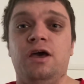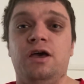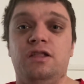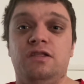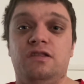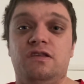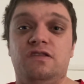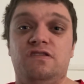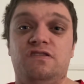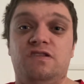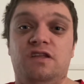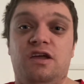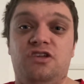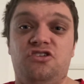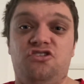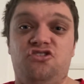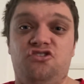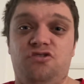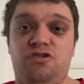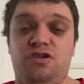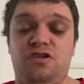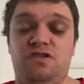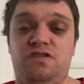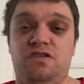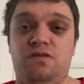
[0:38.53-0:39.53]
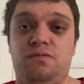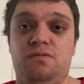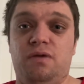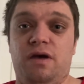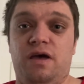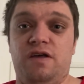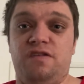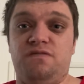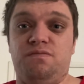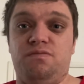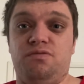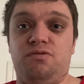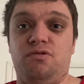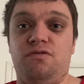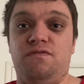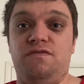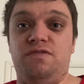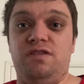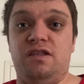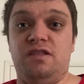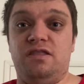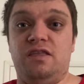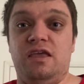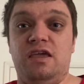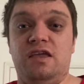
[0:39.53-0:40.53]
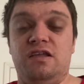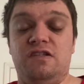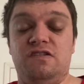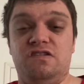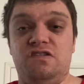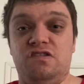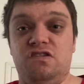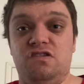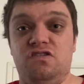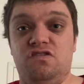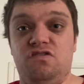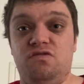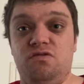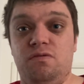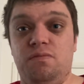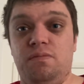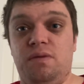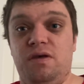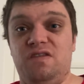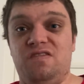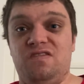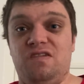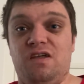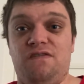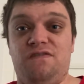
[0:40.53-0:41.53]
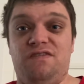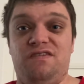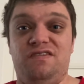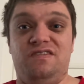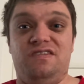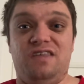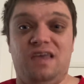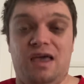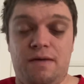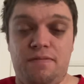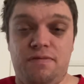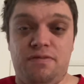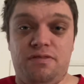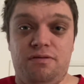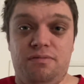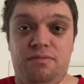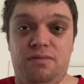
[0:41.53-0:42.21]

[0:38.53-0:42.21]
This Nigeria team has proven that they can still do it based off of depth,